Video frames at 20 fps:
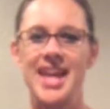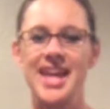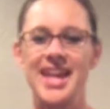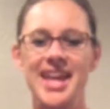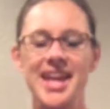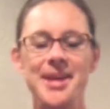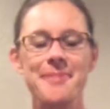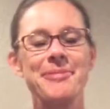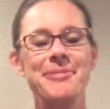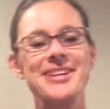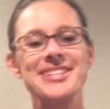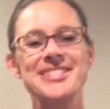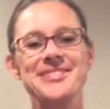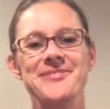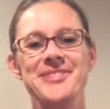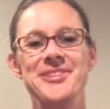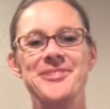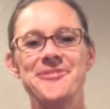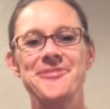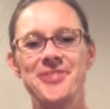Hey Pleasant
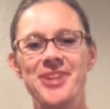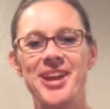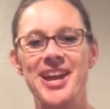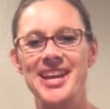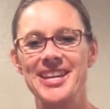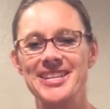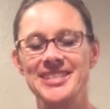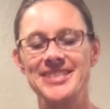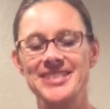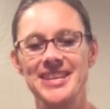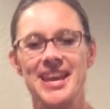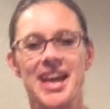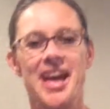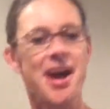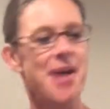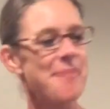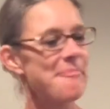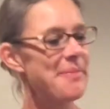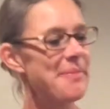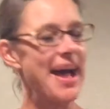View friends,
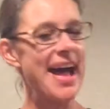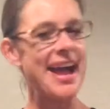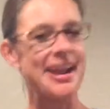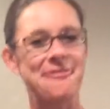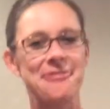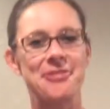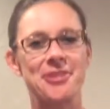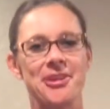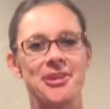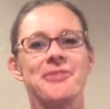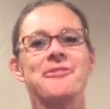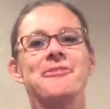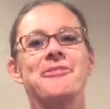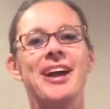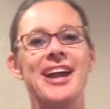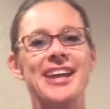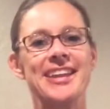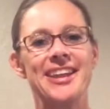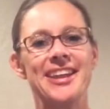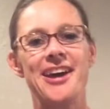I'm back for another
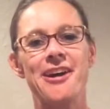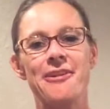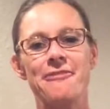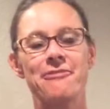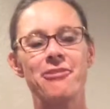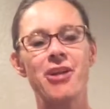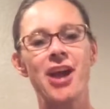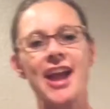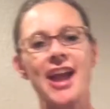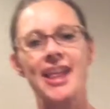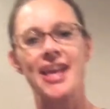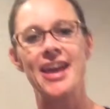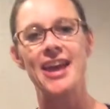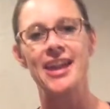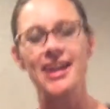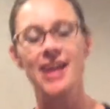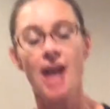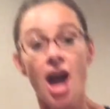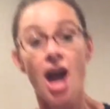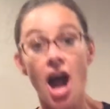Find It Out
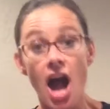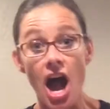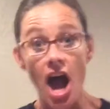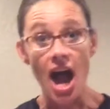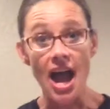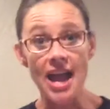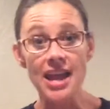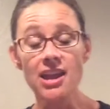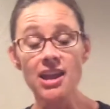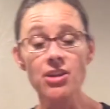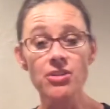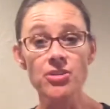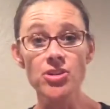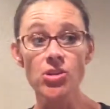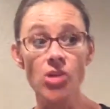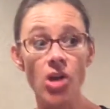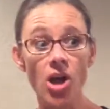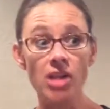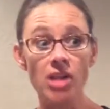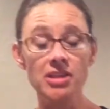Friday. I hear
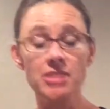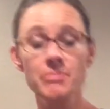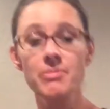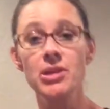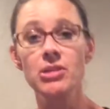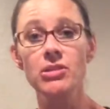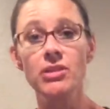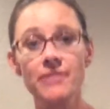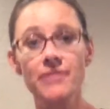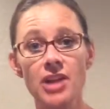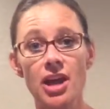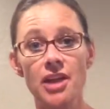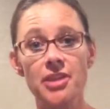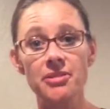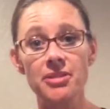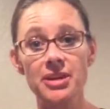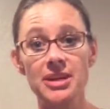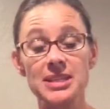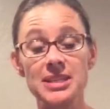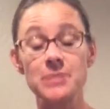you're all in the middle of
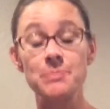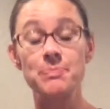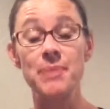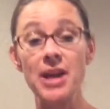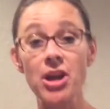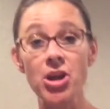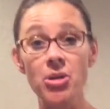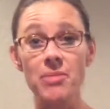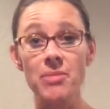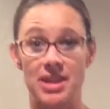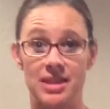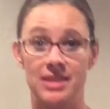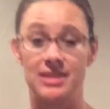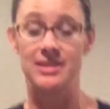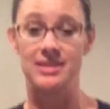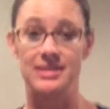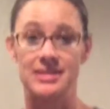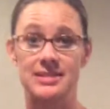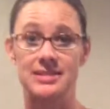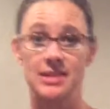another experiment
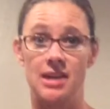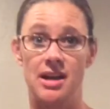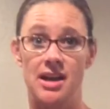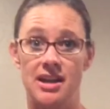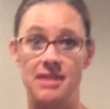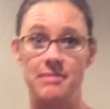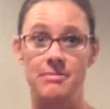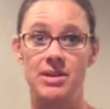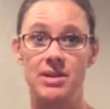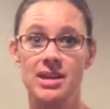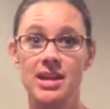this time.